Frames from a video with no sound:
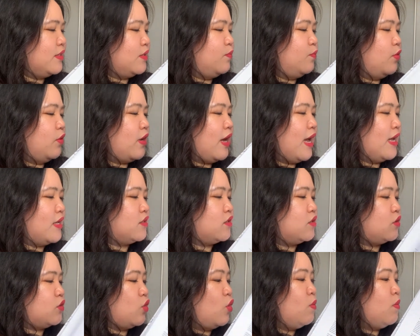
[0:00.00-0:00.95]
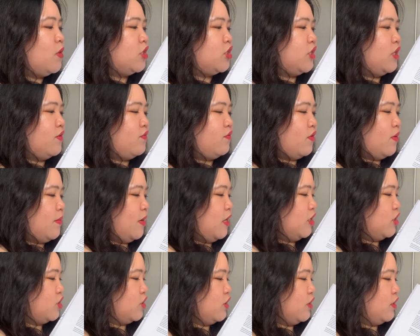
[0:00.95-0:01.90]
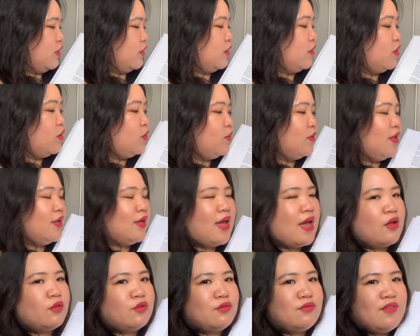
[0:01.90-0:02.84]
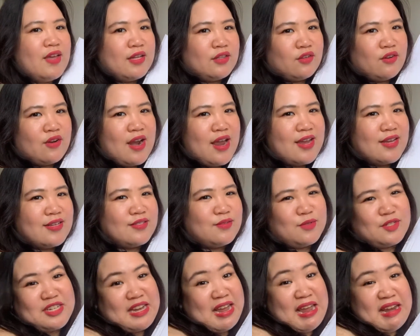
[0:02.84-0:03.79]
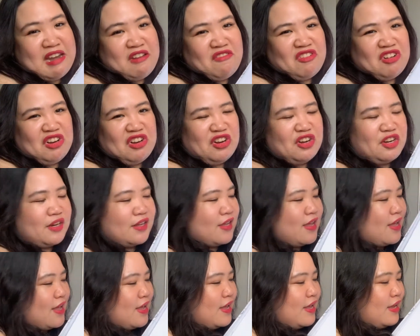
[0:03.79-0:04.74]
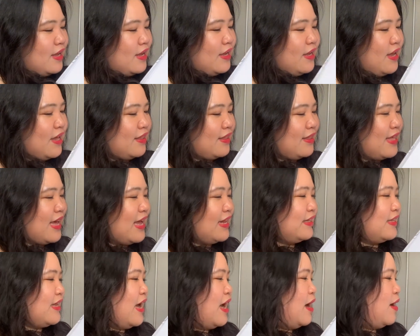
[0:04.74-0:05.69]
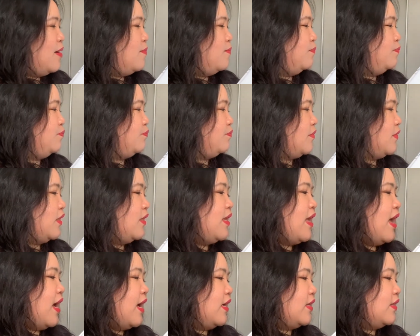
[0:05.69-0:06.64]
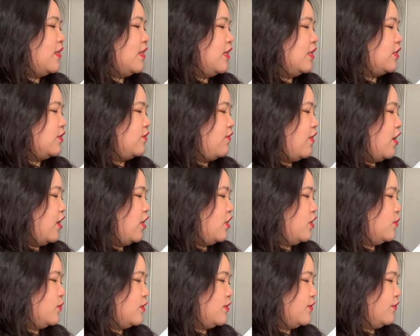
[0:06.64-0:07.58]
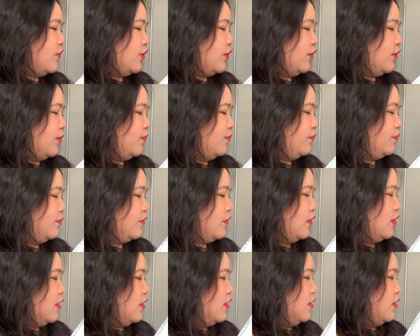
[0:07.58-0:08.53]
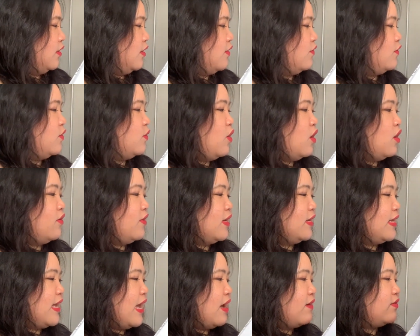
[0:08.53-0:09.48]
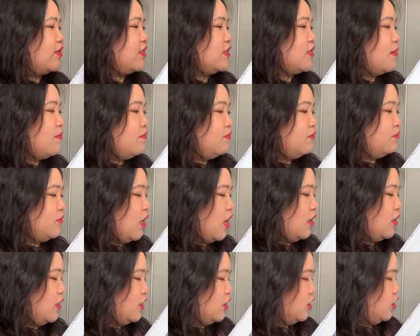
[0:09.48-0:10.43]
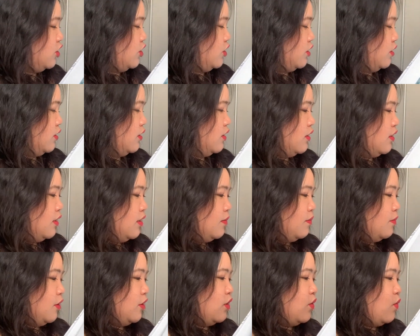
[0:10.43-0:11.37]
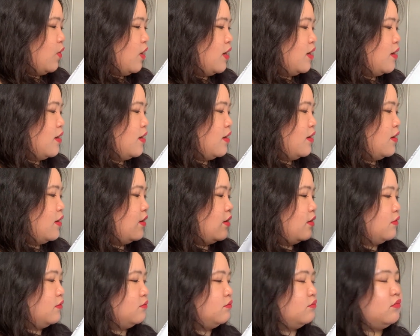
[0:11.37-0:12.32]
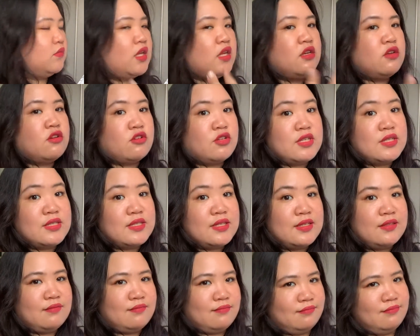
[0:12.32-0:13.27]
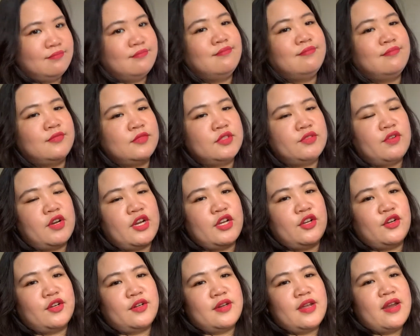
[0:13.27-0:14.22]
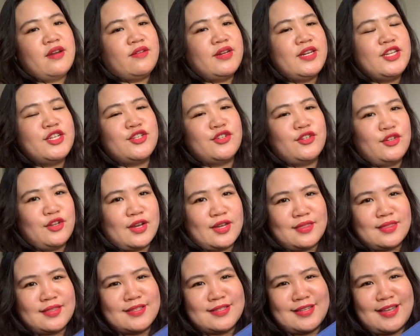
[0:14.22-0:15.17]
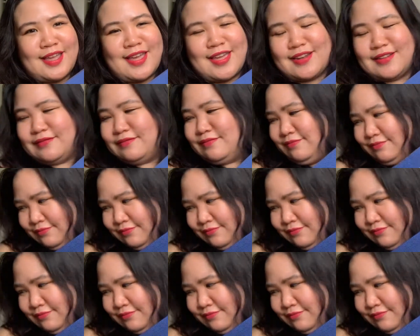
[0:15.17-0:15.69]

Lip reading: book has so much information, including how to vectorize, which I never learned, that, yeah, I think it's very useful if you already have some knowledge, but you want to increase it. It's very good. I really should look at this again.